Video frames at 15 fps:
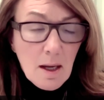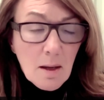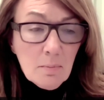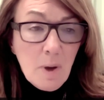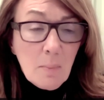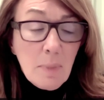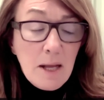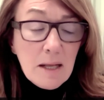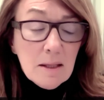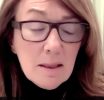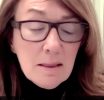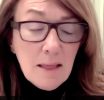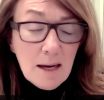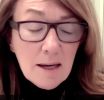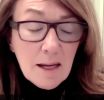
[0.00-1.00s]
But
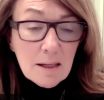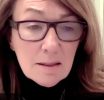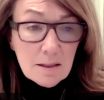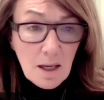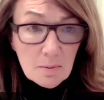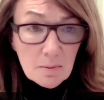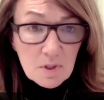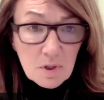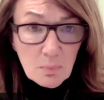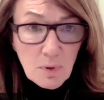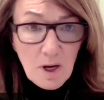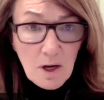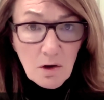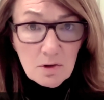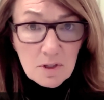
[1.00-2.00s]
then in terms of
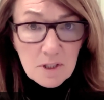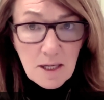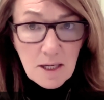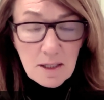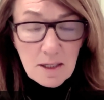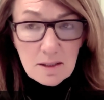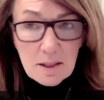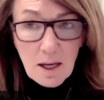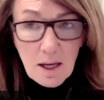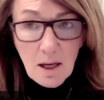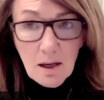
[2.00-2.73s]
priorities,